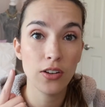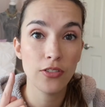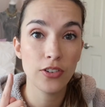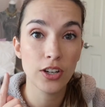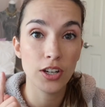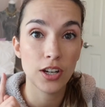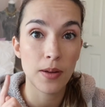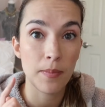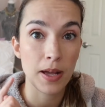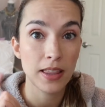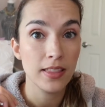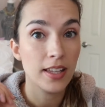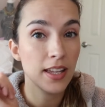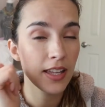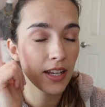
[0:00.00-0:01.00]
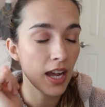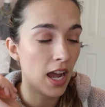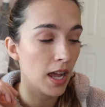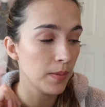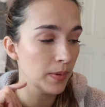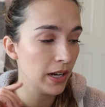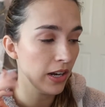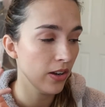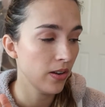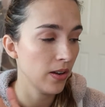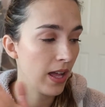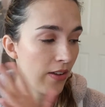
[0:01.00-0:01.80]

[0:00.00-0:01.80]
over my lid, eyebrow,